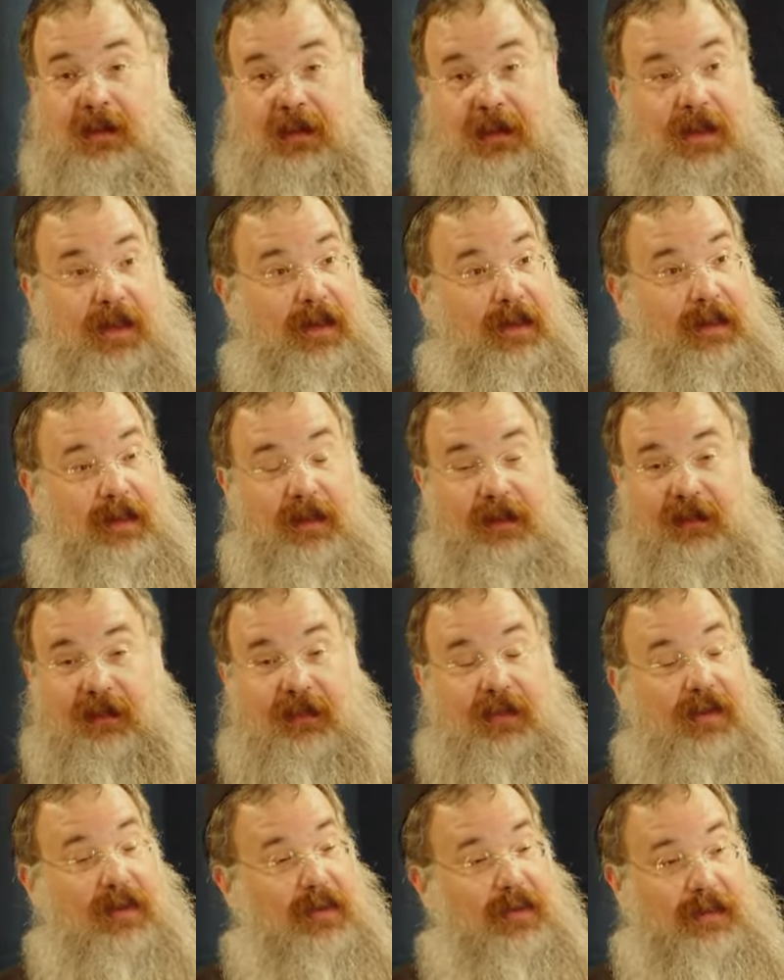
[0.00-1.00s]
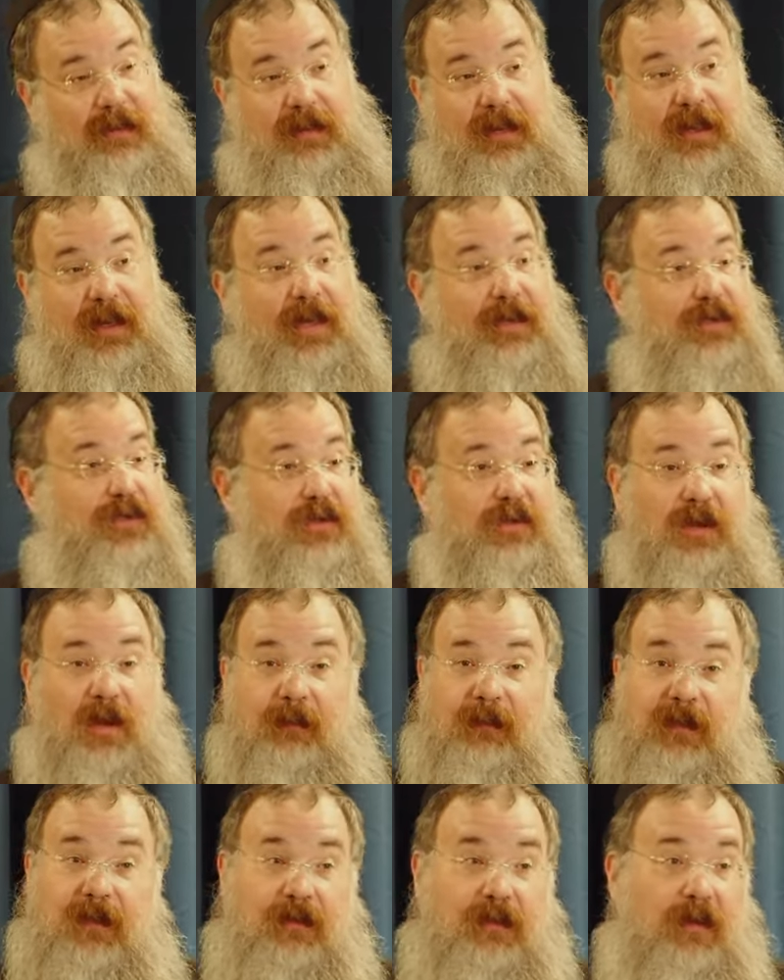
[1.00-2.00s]
Yeah, it's they get you
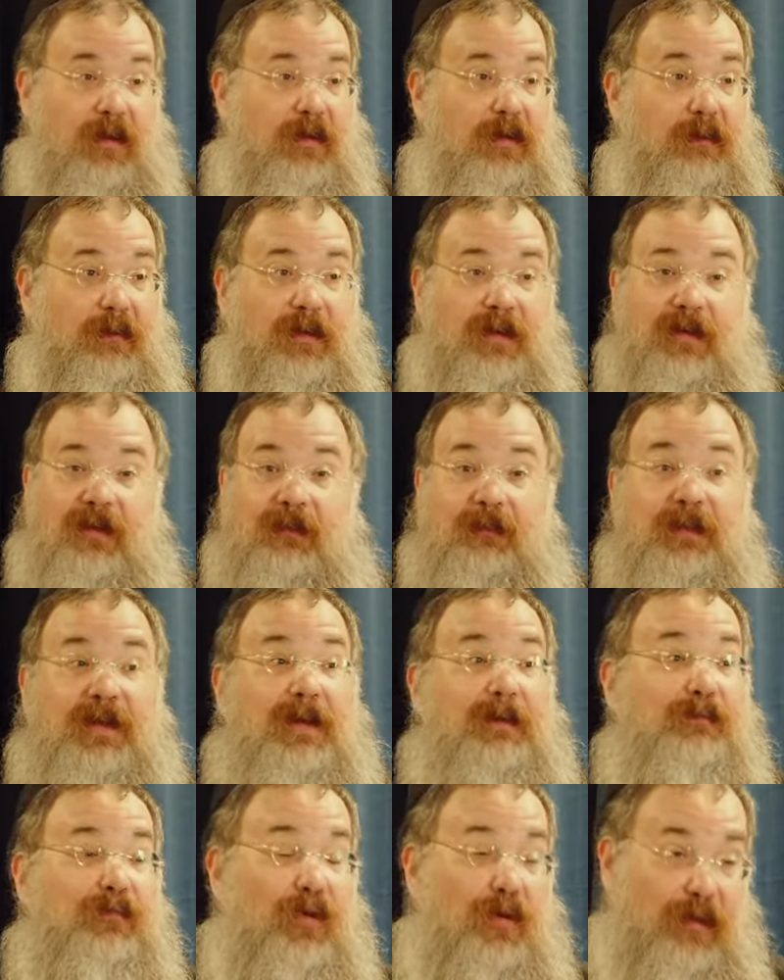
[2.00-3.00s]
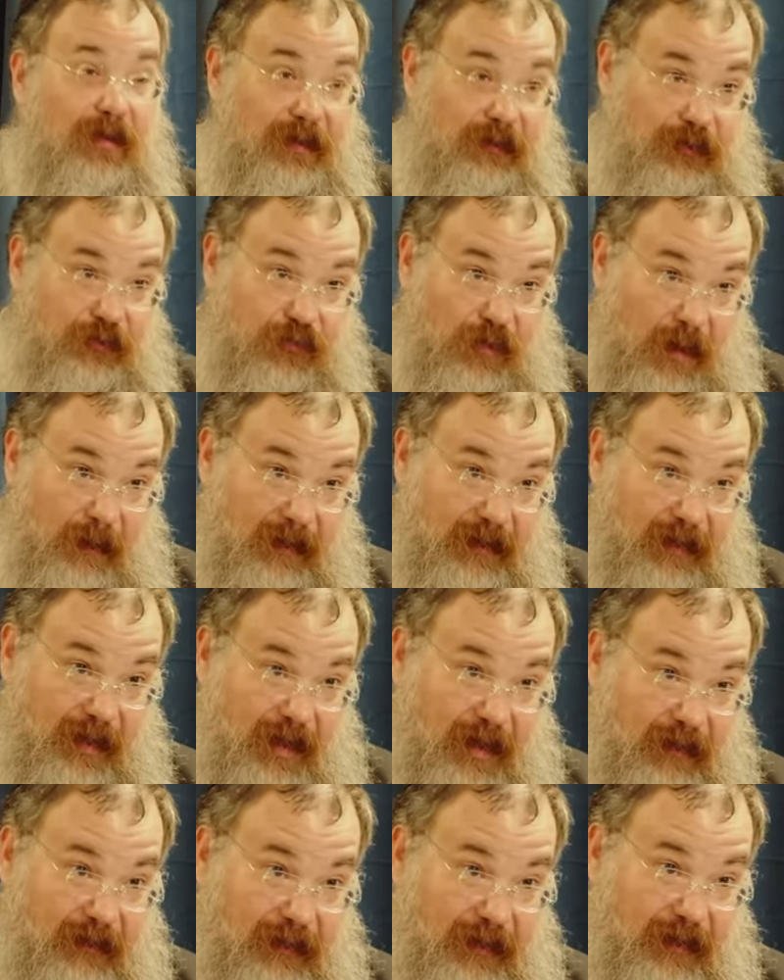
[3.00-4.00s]
coming or going because being born is
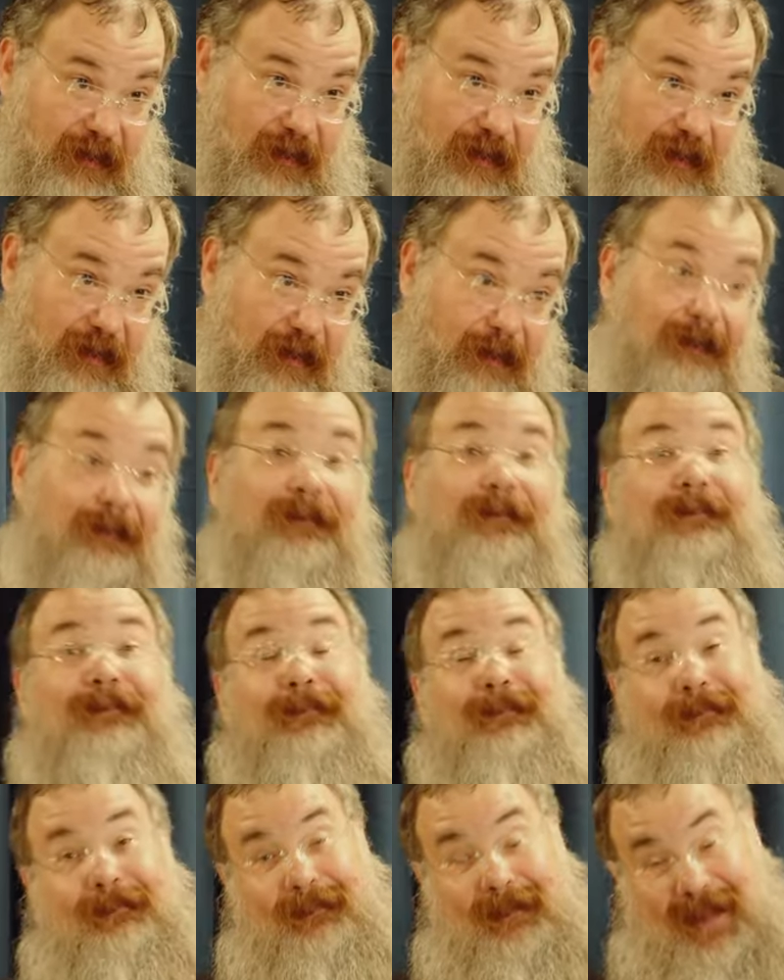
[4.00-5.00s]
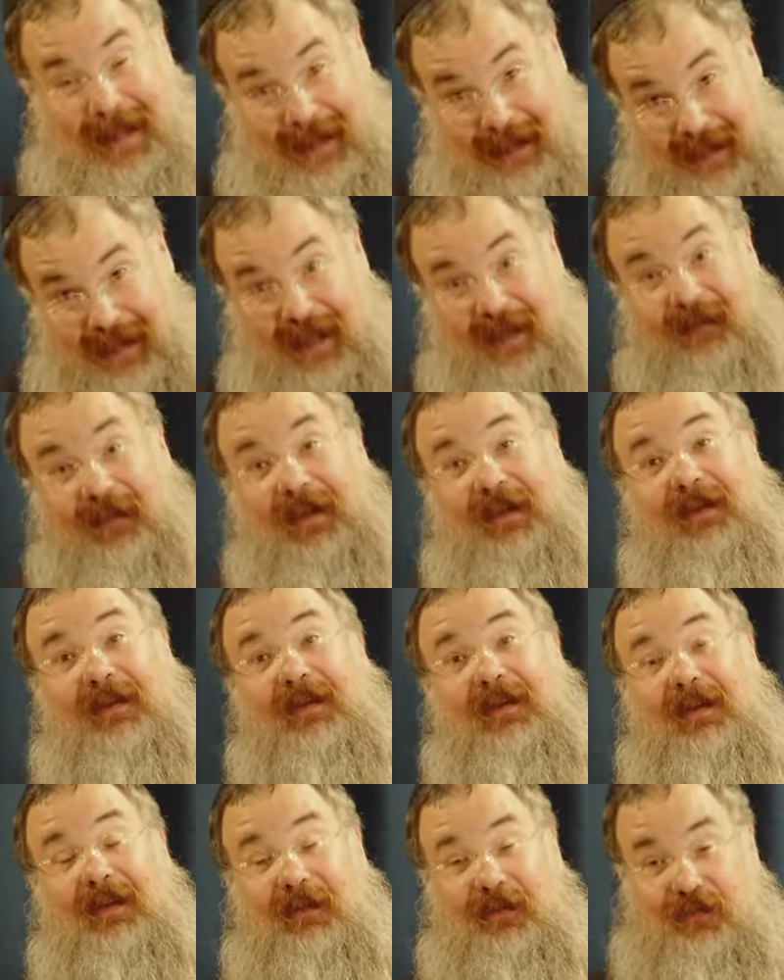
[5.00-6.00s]
traumatizing and leaving
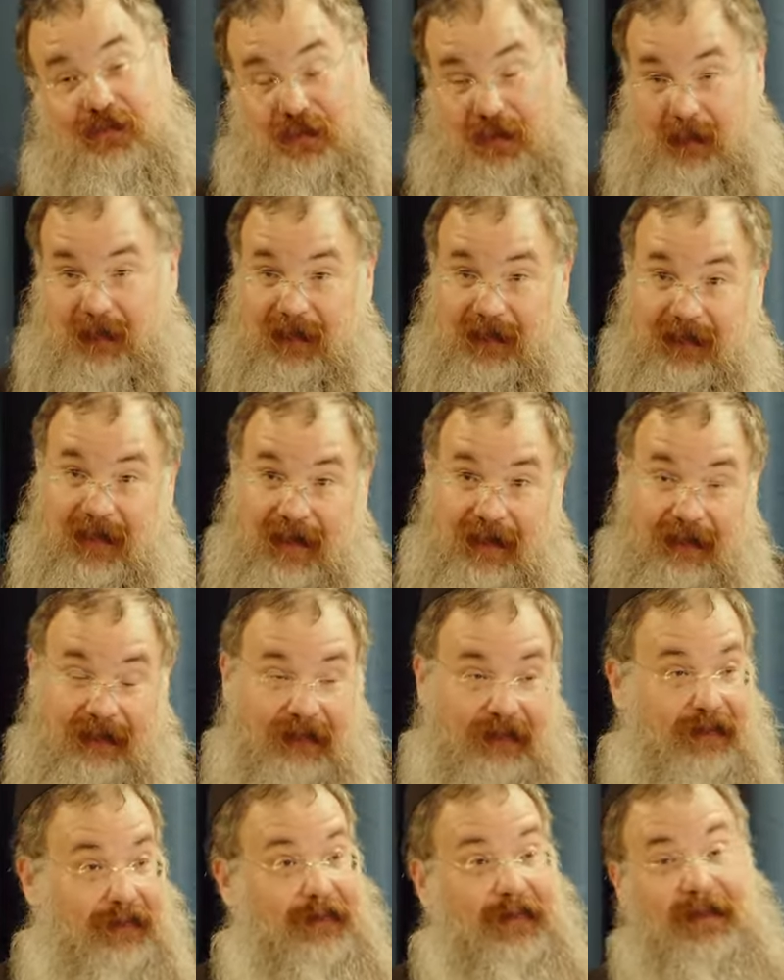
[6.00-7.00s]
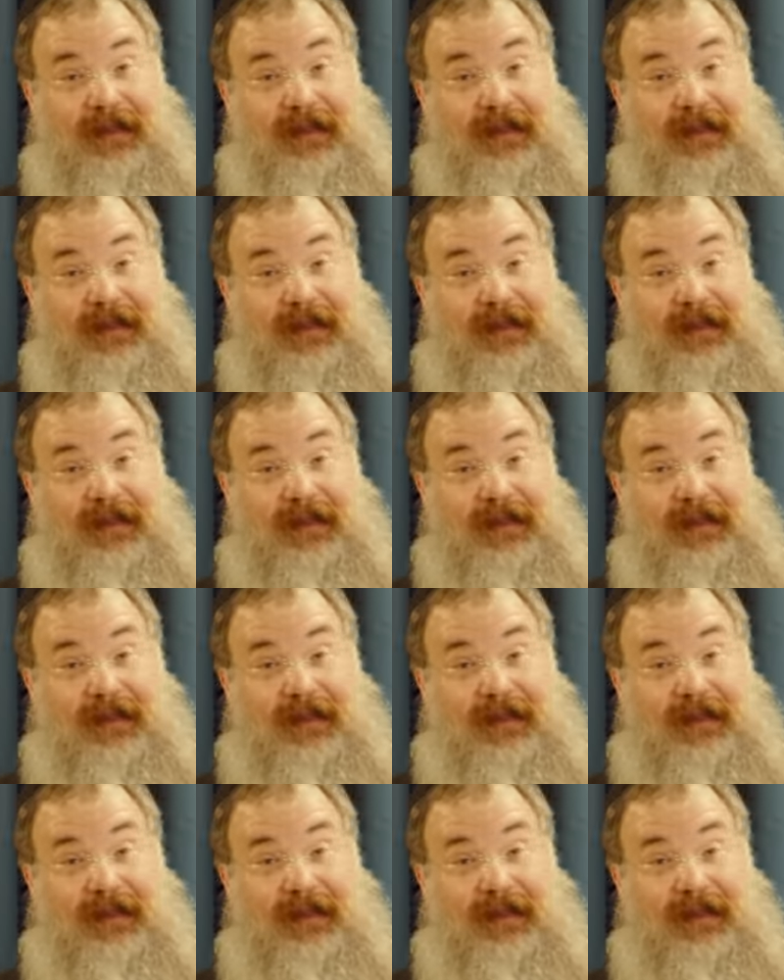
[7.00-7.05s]
is traumatizing.